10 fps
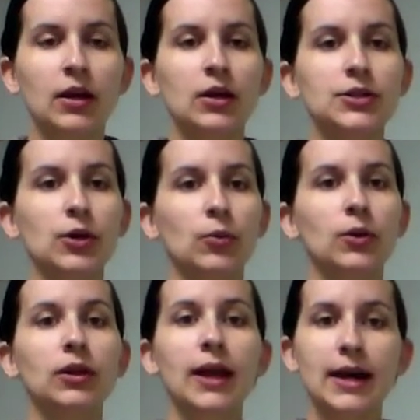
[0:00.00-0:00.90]
So
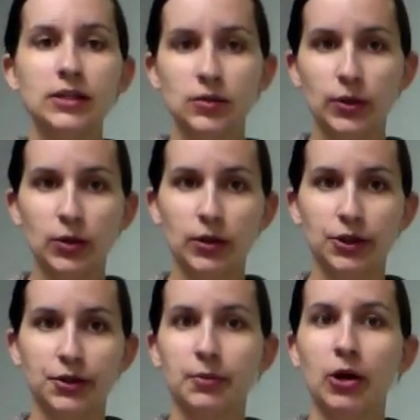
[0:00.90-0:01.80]
last week we
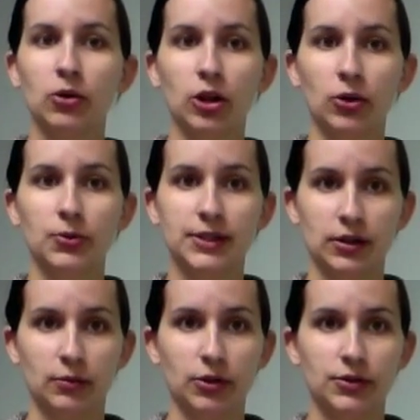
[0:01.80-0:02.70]
learned about closed
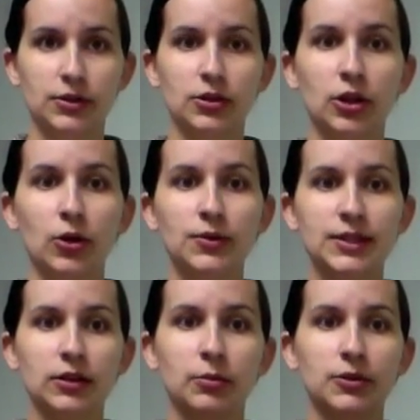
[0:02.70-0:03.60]
syllables. Closed
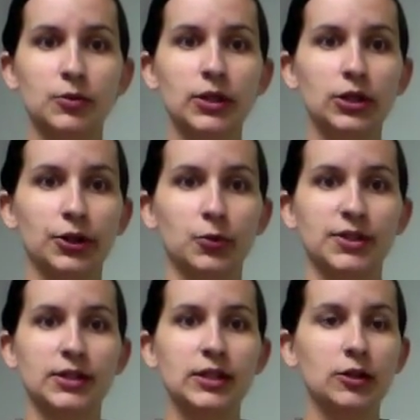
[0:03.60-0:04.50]
syllables we learned was
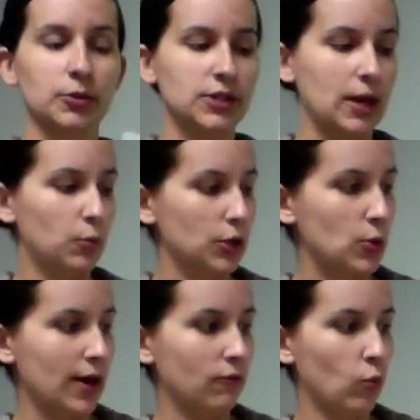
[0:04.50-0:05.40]
a syllable type where you
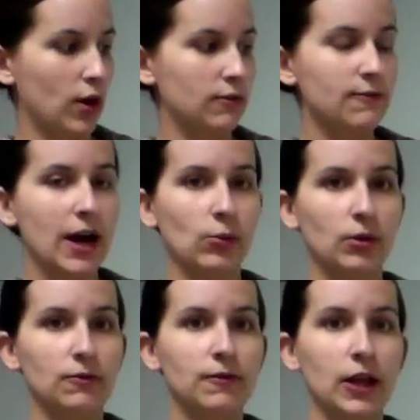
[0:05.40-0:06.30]
have one
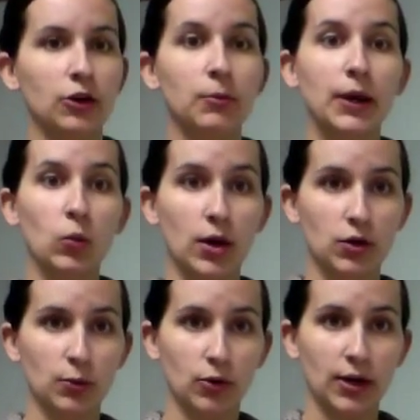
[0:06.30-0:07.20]
vowel followed by one
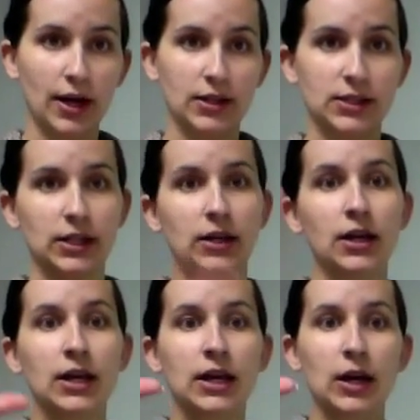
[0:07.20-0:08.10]
or more consonant,
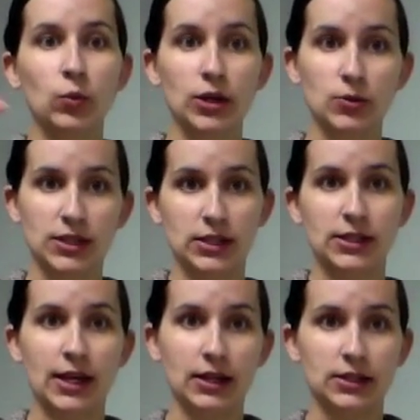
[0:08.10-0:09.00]
and we use this
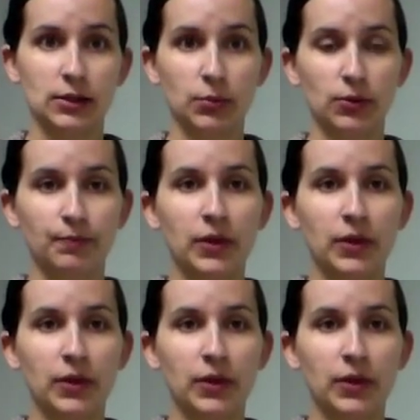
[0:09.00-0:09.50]
hand symbol.